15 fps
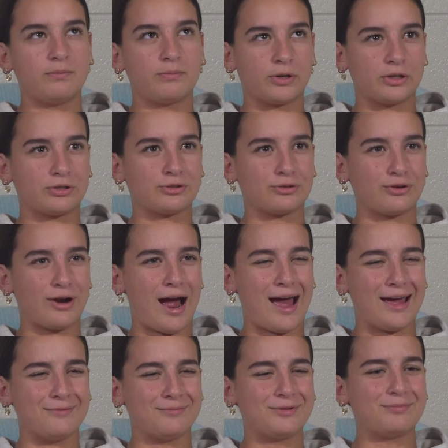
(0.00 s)

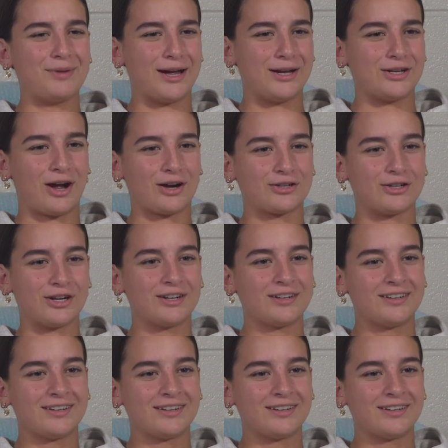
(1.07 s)
prescribed by a doctor.